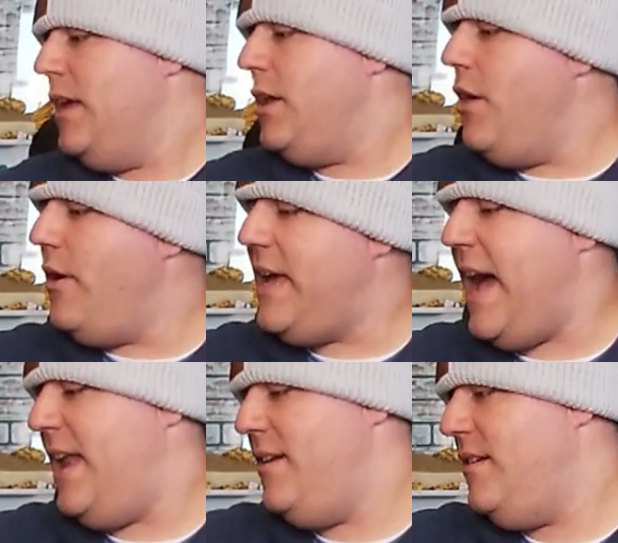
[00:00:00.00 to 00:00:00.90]
you know,
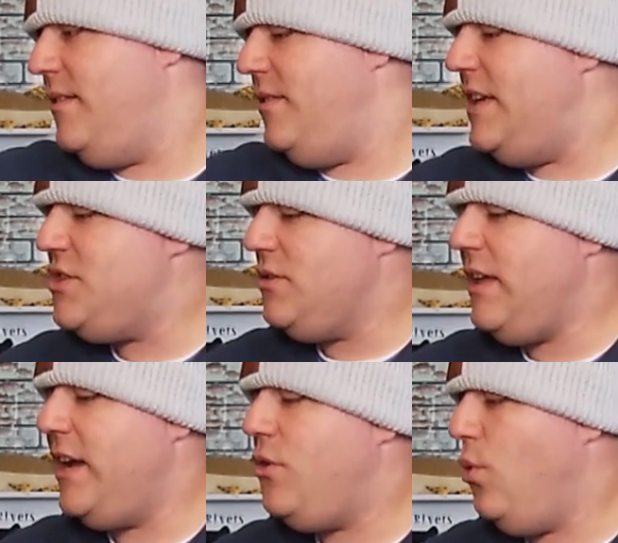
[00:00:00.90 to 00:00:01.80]
again, these are
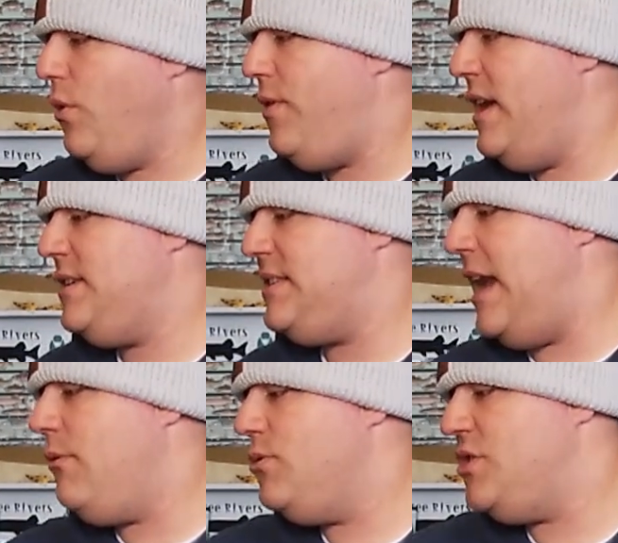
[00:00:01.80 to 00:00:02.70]
like cool things that
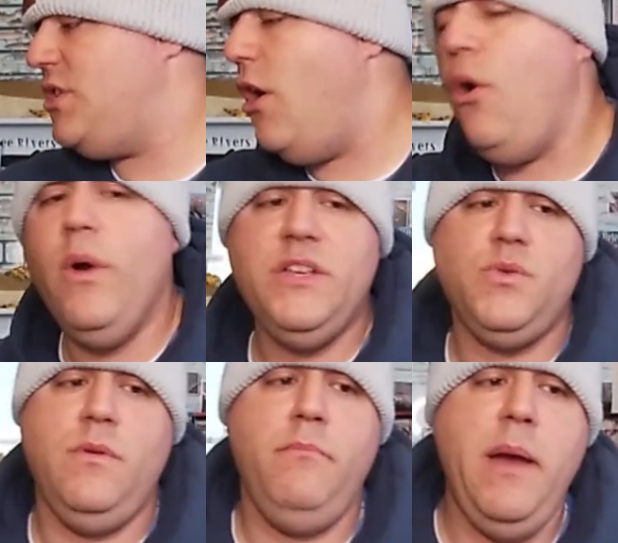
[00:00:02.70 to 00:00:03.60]
I will just
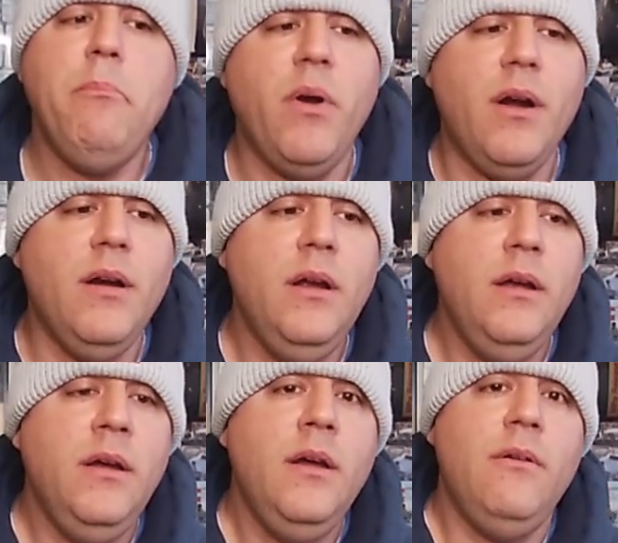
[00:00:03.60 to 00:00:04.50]
always remember,
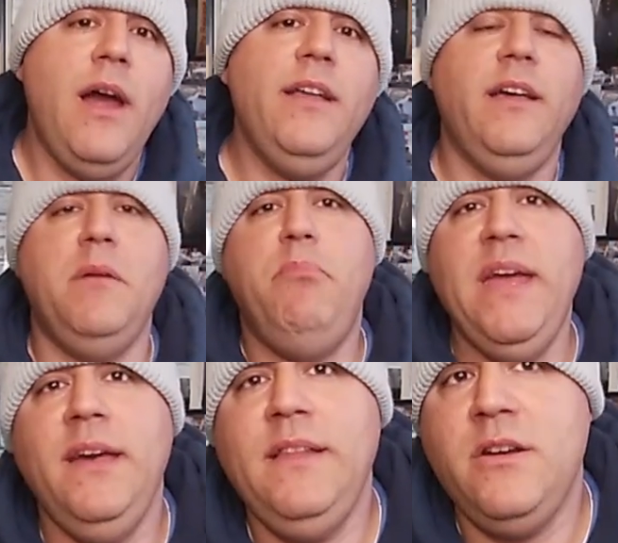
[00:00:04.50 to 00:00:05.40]
right? Like
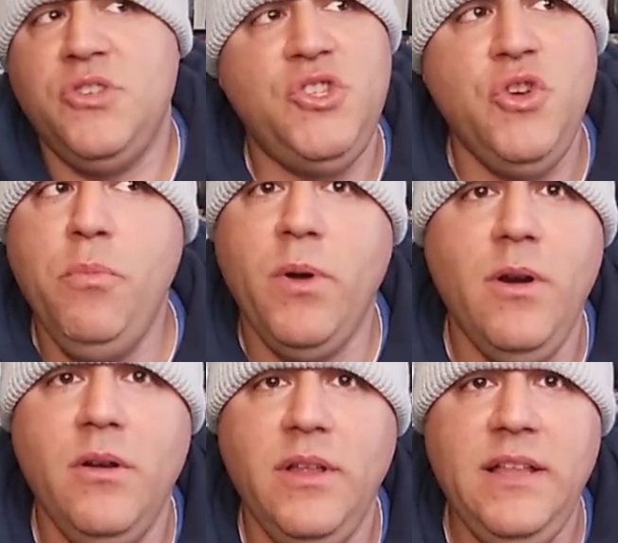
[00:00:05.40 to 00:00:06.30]
being there super
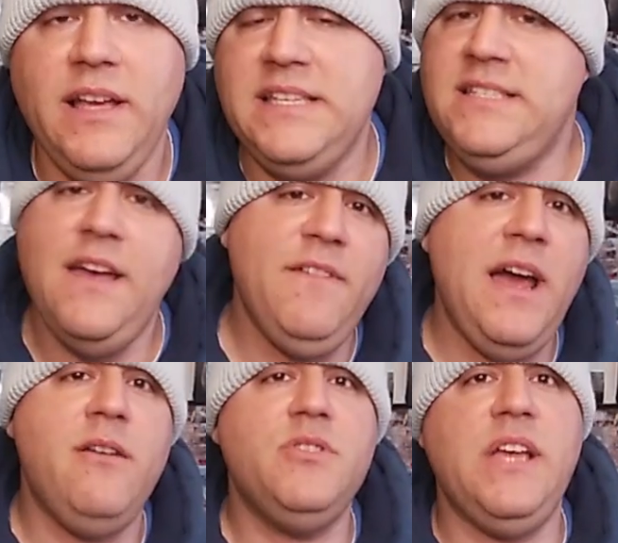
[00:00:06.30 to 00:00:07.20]
early, like 7
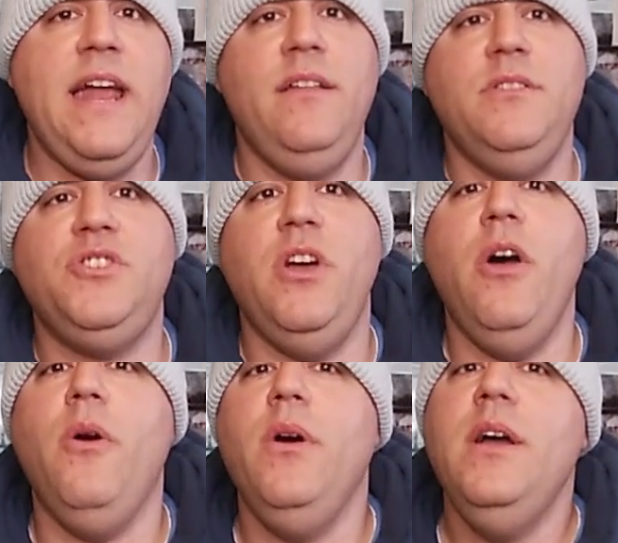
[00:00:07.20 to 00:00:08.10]
hours ahead of the
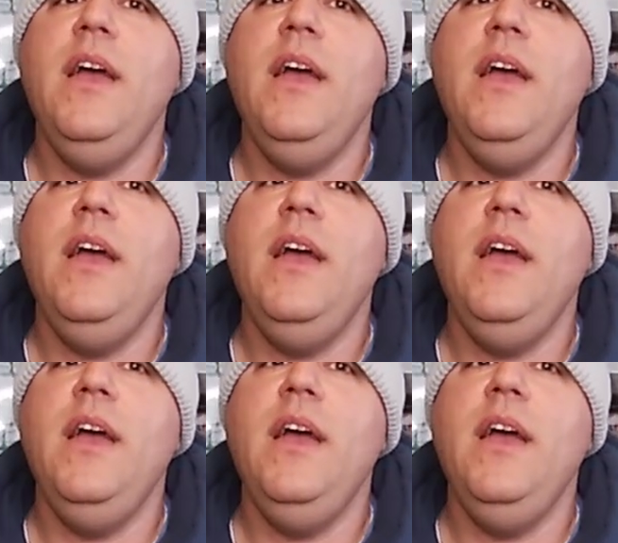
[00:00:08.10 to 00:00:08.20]
show,